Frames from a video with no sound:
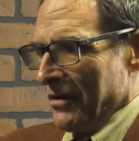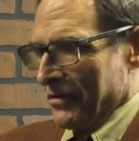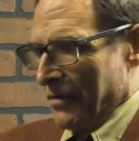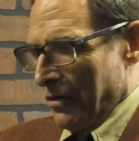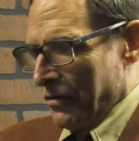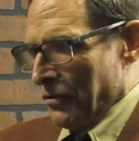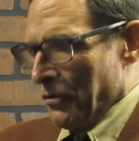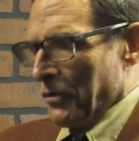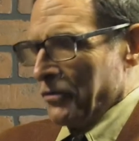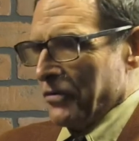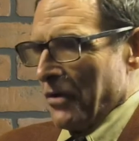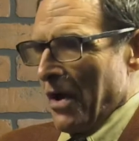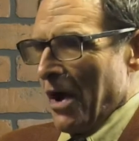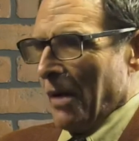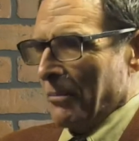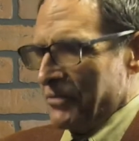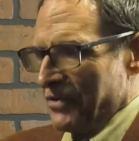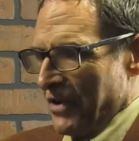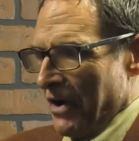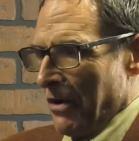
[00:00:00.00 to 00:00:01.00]
Caruso
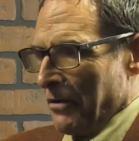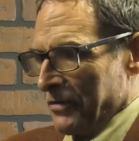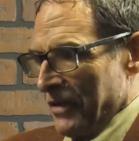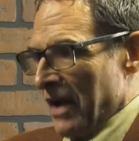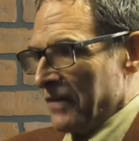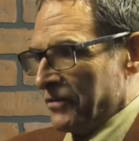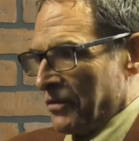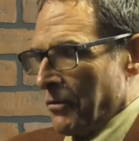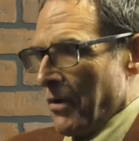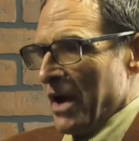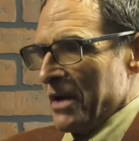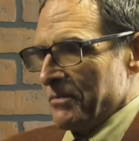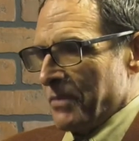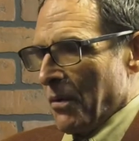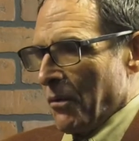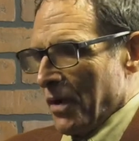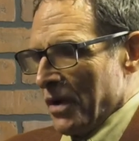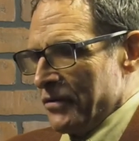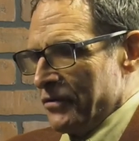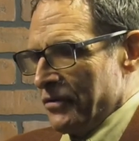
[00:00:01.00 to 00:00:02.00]
helps you out and that's great,
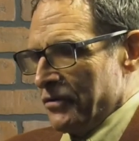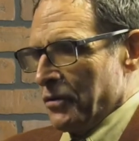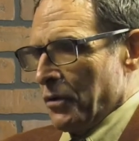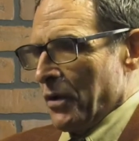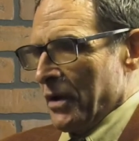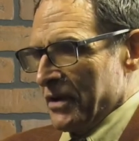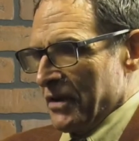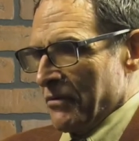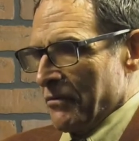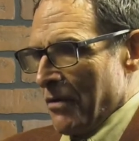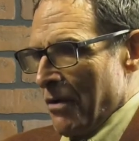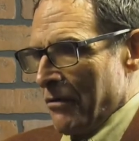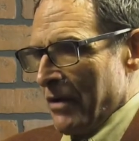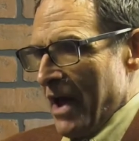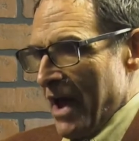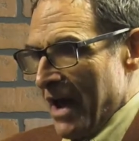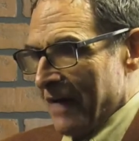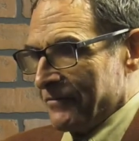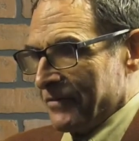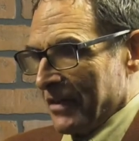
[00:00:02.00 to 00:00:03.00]
but what did you do on your own
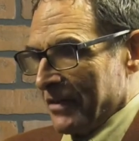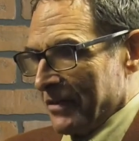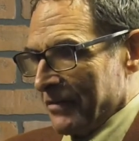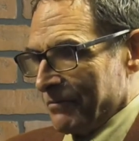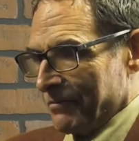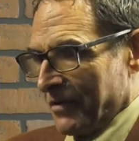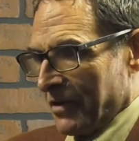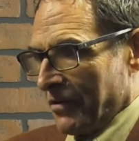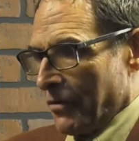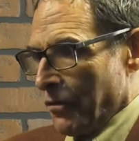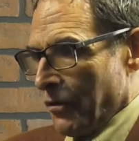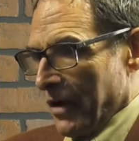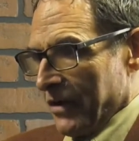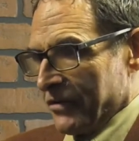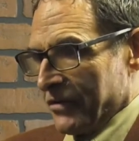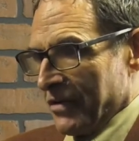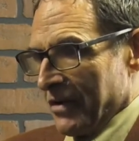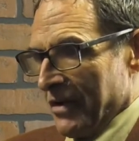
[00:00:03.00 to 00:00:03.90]
after the course?